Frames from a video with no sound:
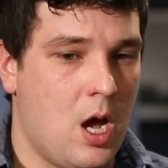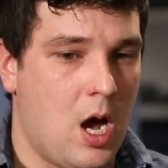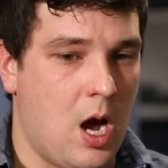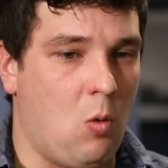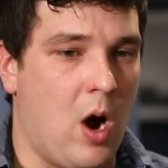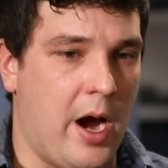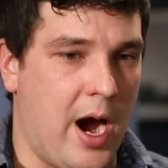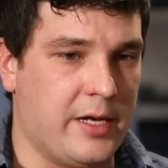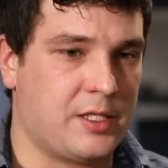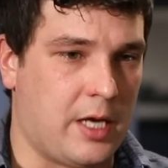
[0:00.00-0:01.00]
why
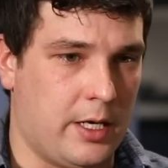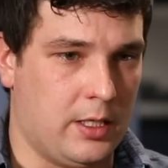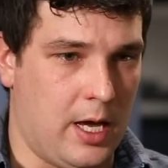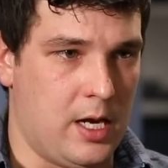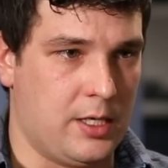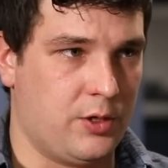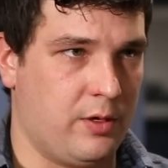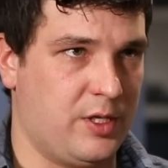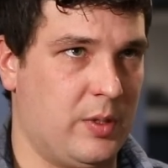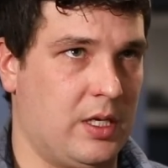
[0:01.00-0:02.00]
I decided to get into
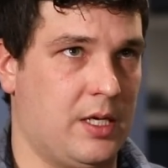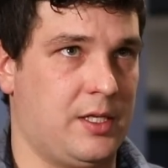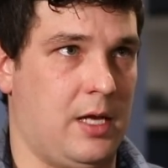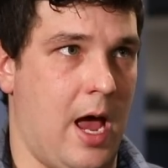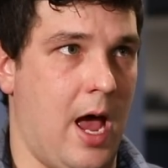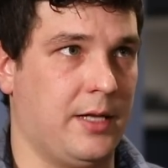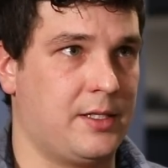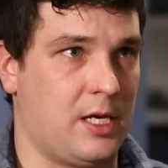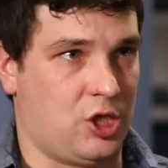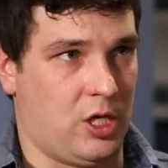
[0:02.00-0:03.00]
it is because it had
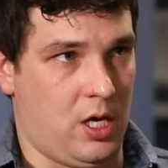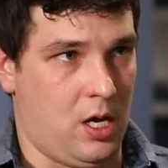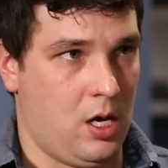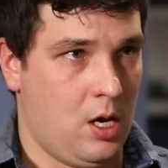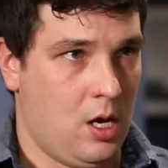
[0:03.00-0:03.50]
such a